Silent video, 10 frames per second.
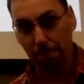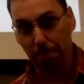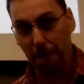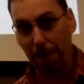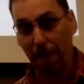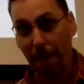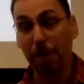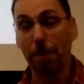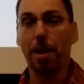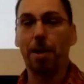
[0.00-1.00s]

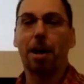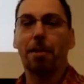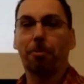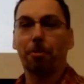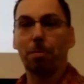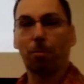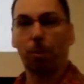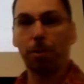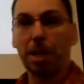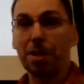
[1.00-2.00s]
high freedom of
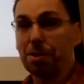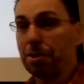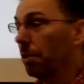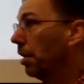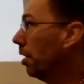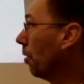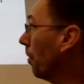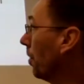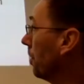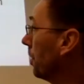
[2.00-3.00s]
rotation
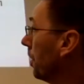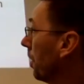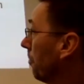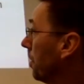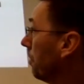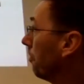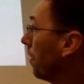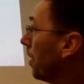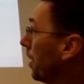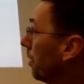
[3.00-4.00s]
around the feed and
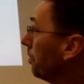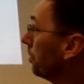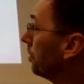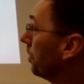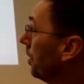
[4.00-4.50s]
phi angles.